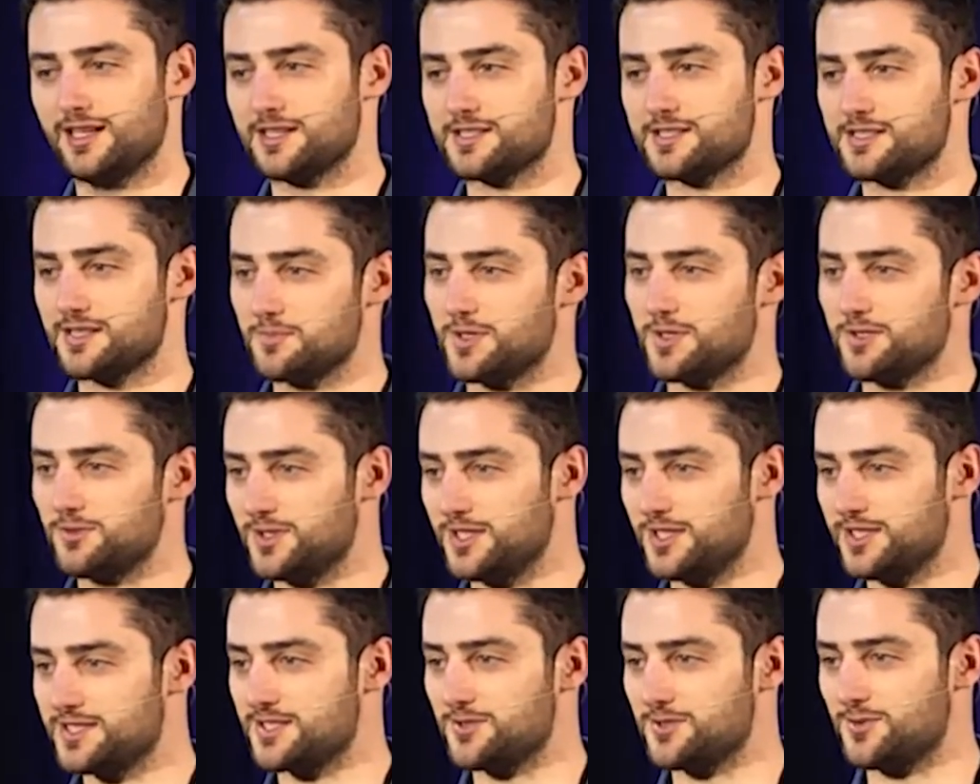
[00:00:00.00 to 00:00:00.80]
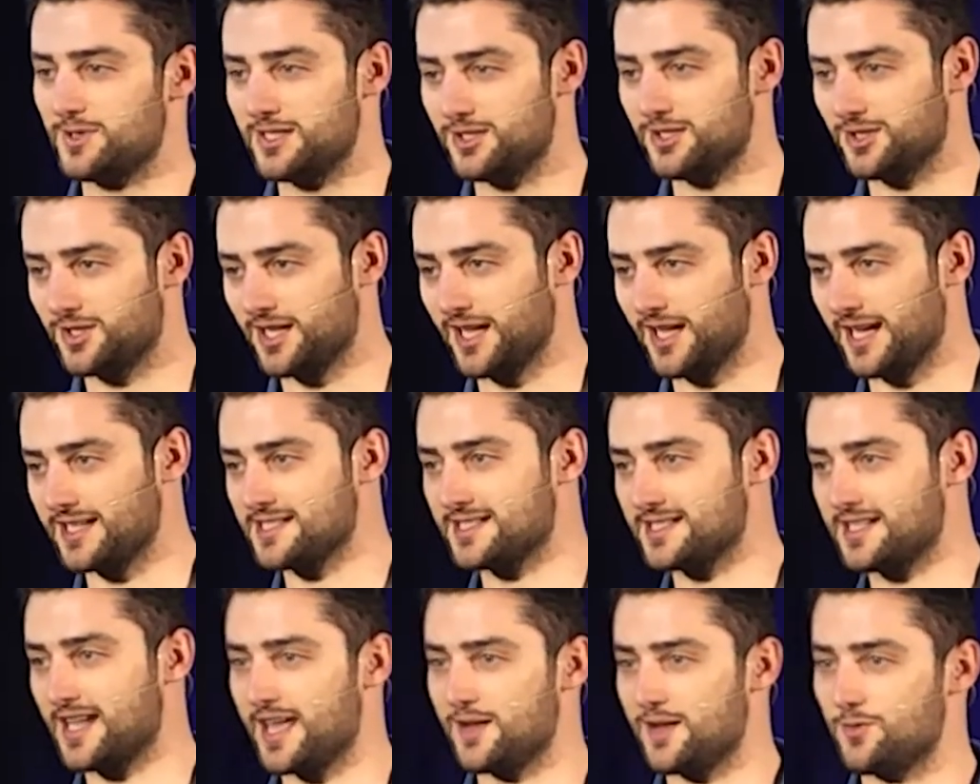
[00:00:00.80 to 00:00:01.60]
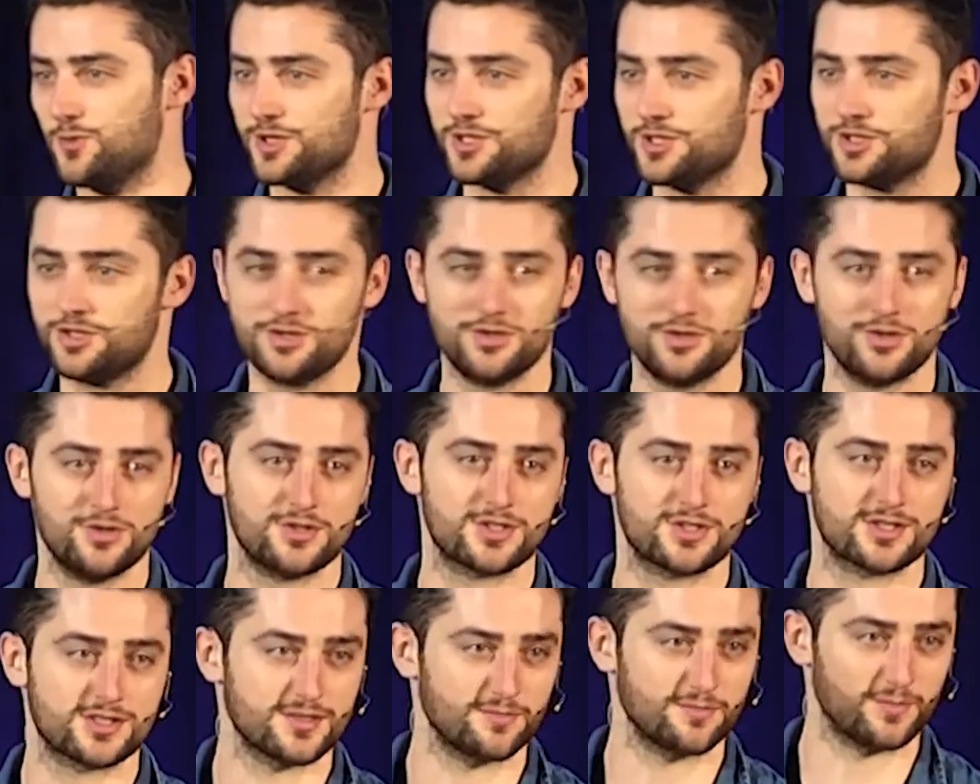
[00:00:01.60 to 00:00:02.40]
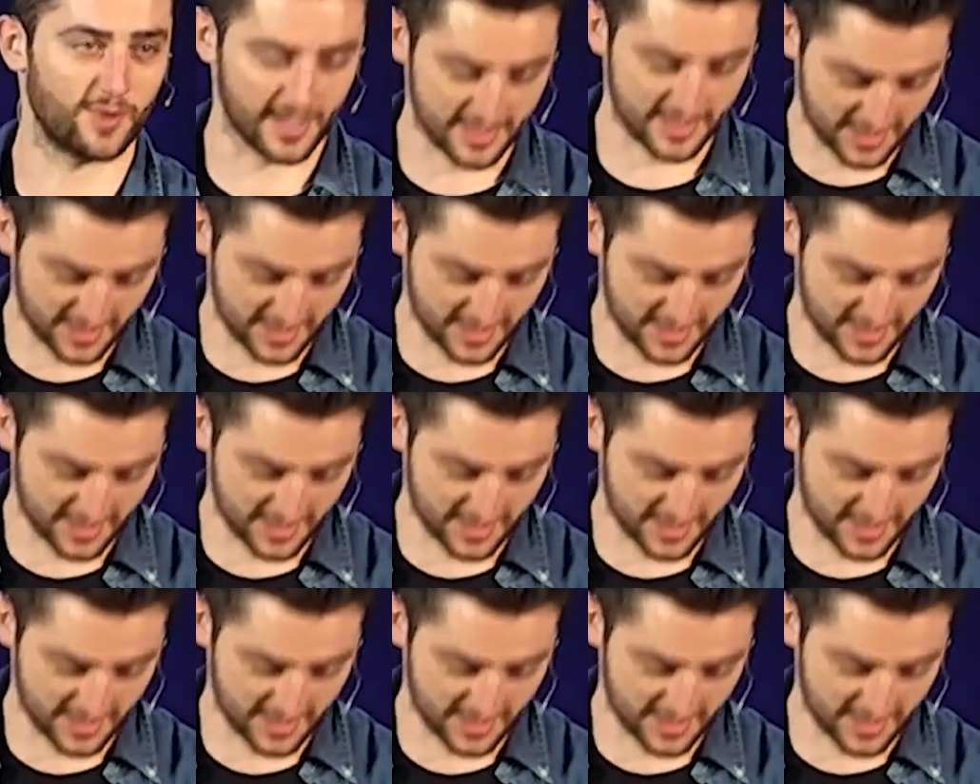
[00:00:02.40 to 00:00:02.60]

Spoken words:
and some of the words that we're looking at today were used